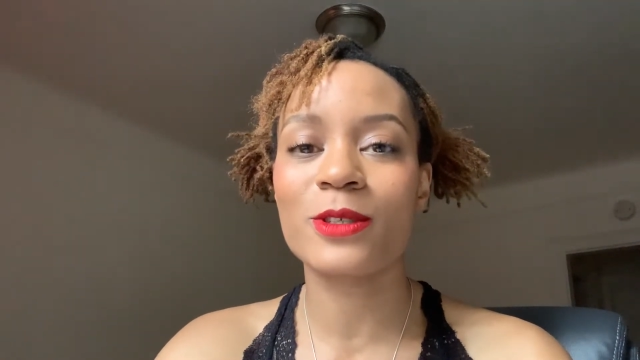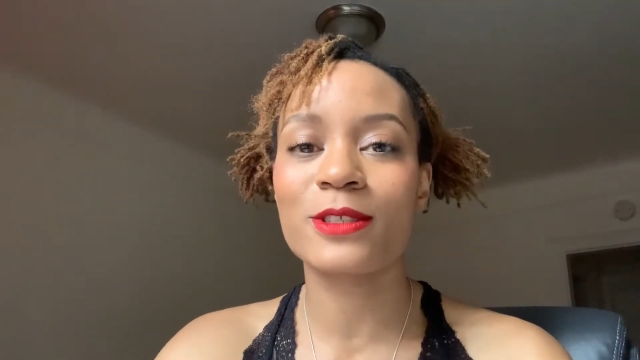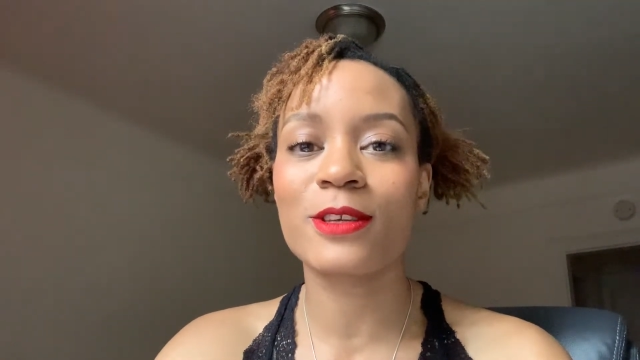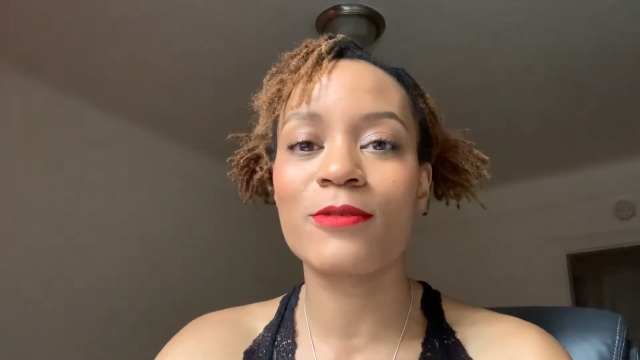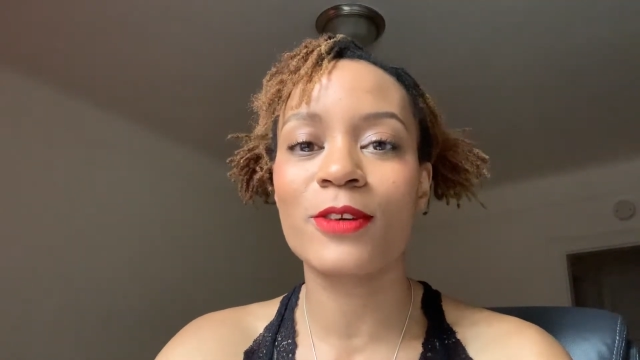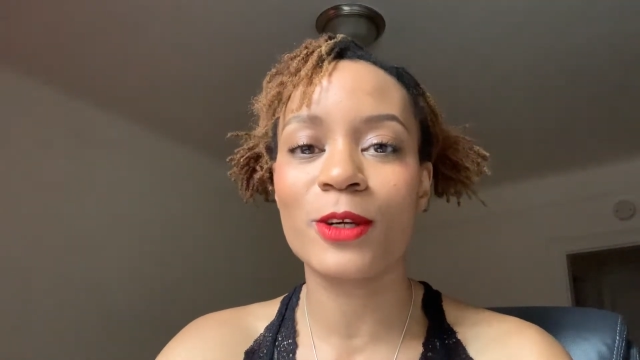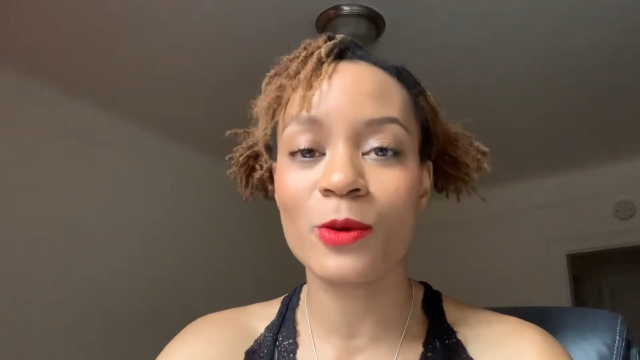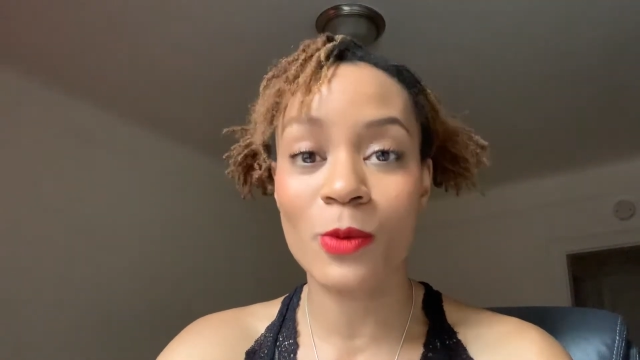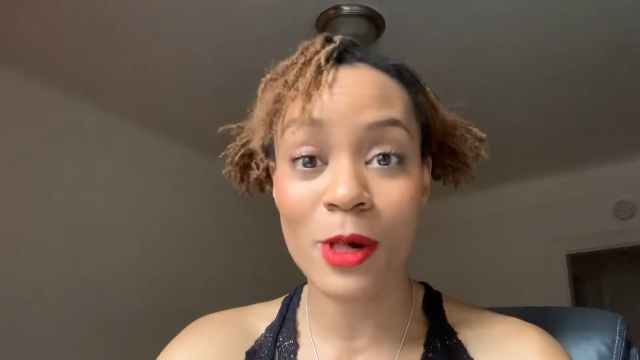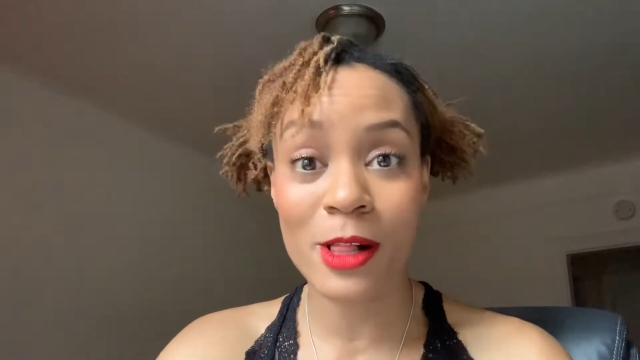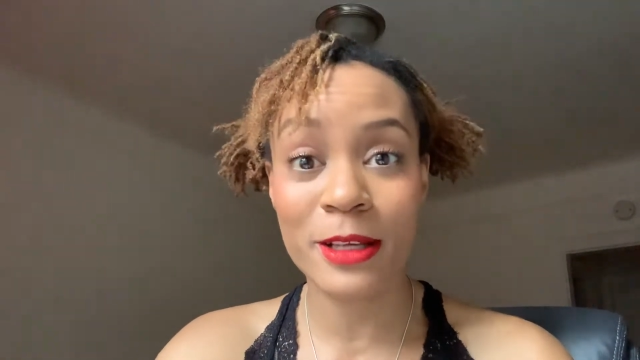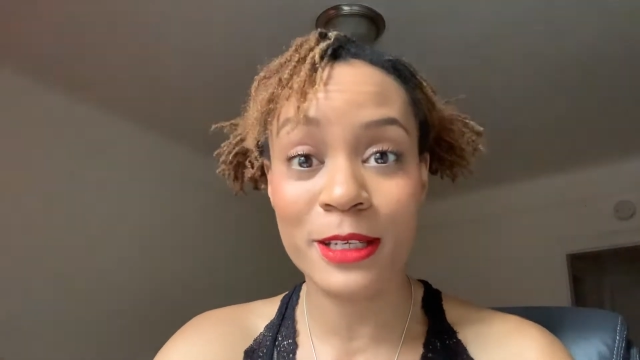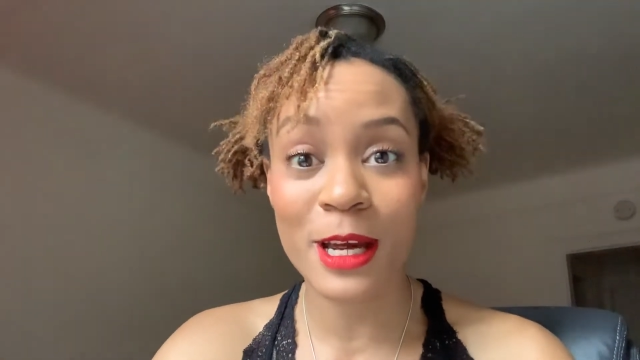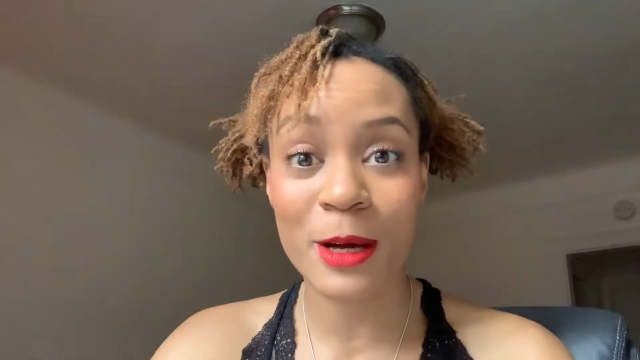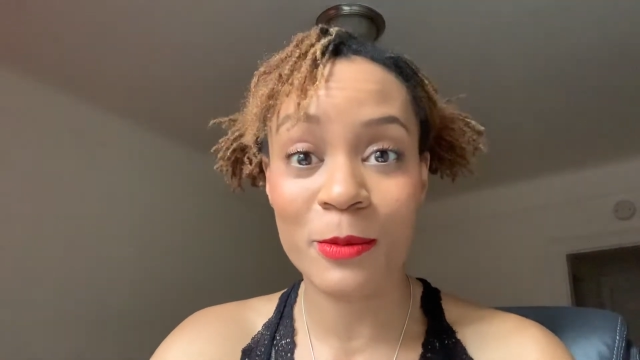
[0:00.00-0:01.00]
is a very
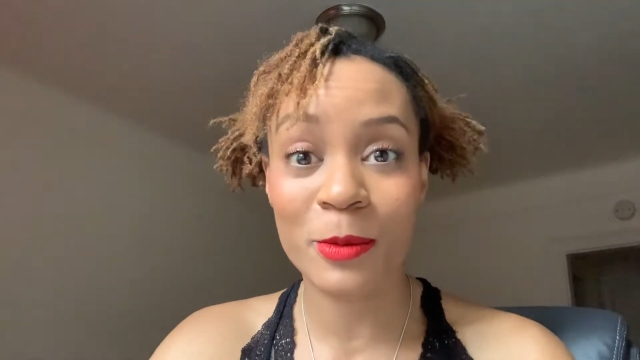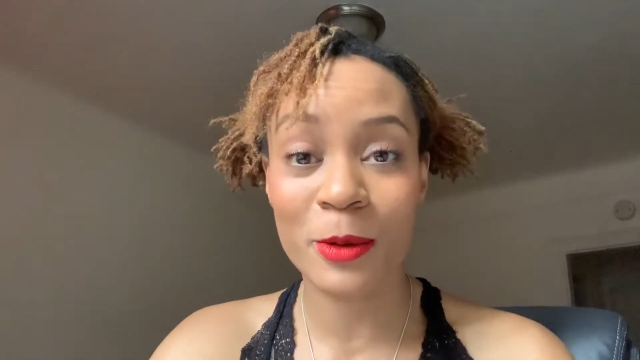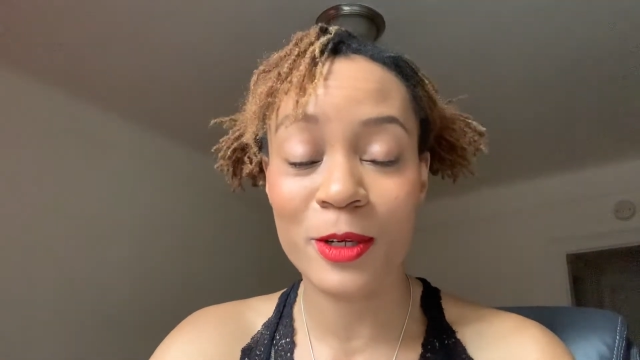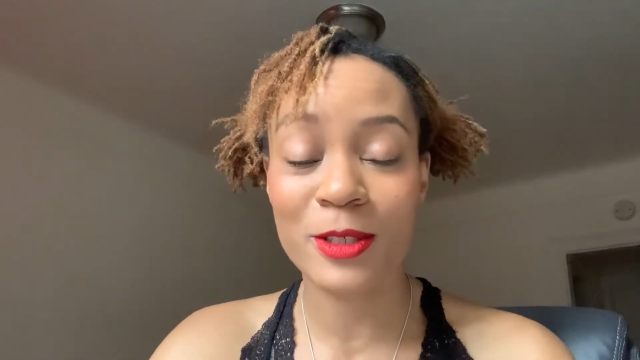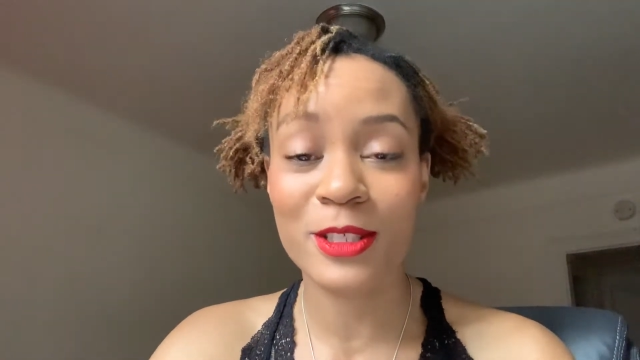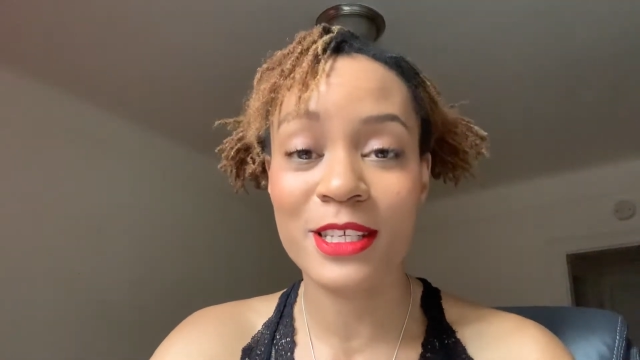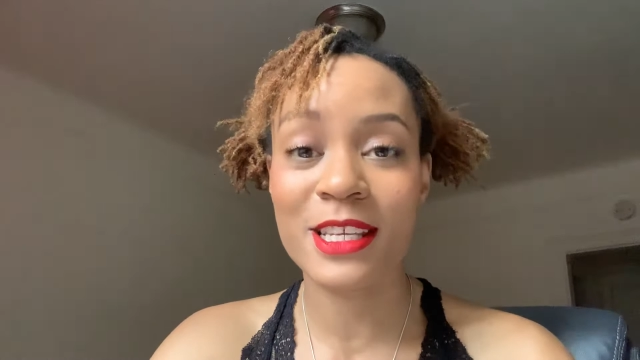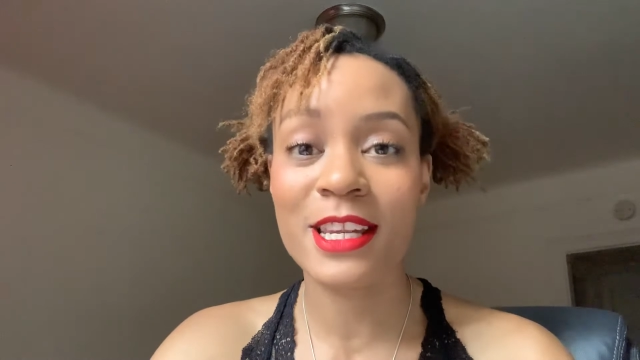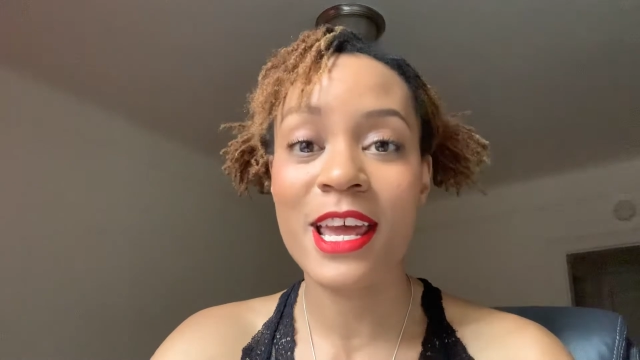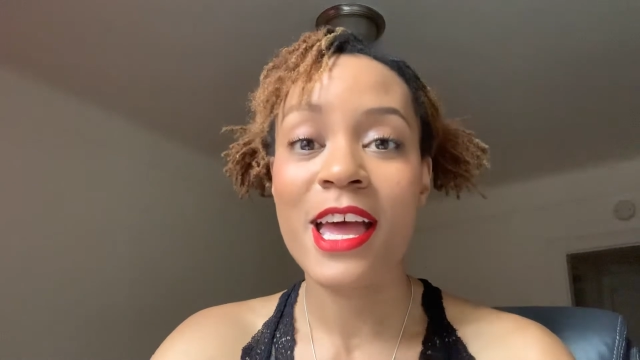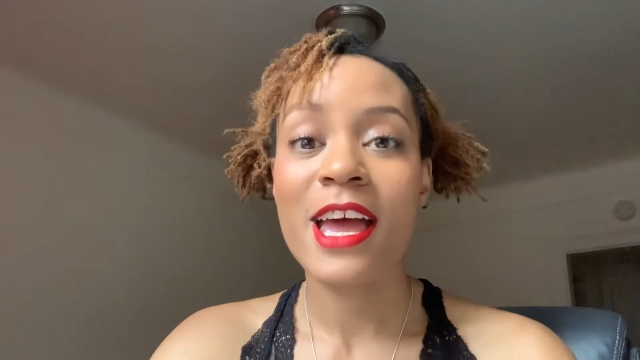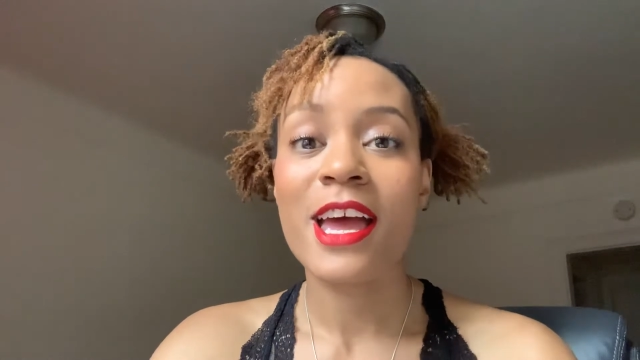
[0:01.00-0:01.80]
well-endowed person,